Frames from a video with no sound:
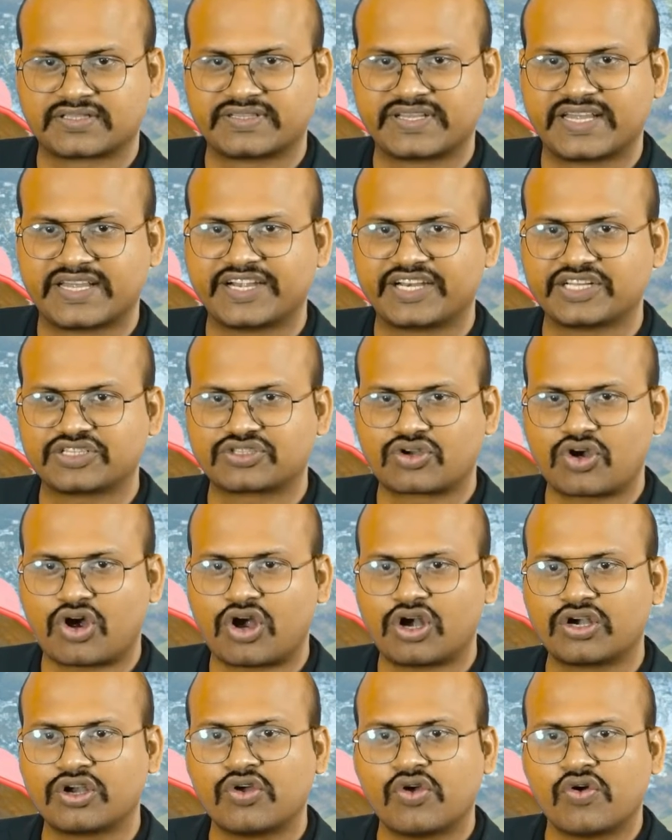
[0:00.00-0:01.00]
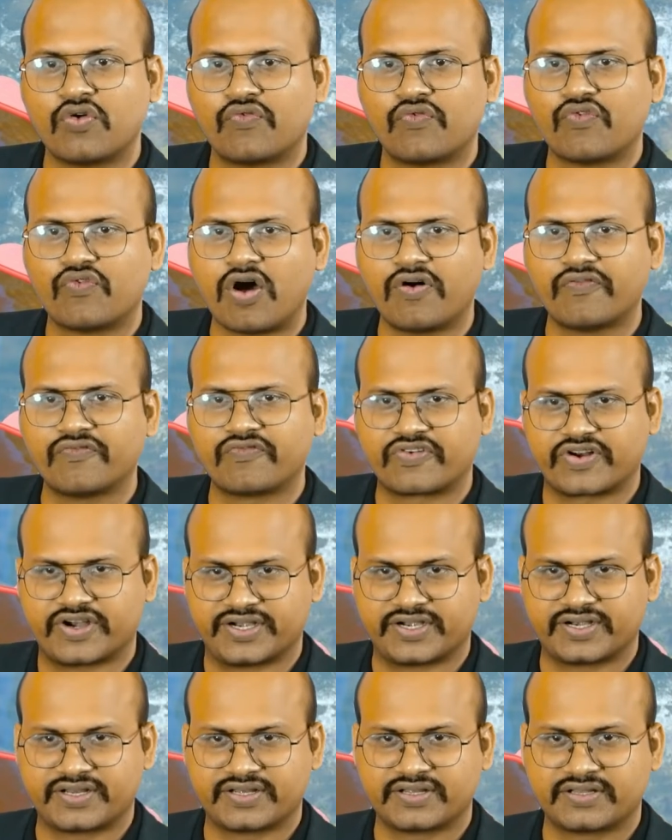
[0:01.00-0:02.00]
then it is called warm
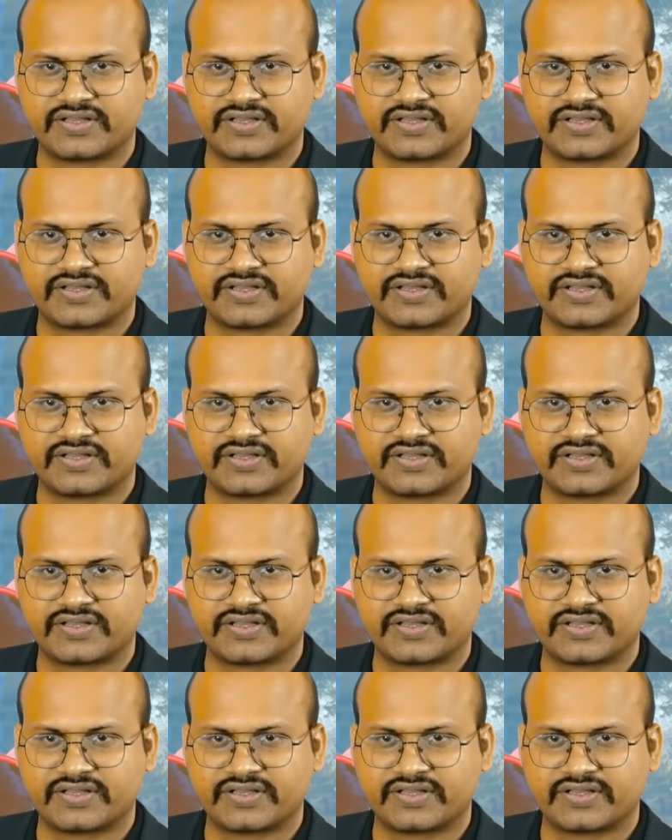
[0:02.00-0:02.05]
front.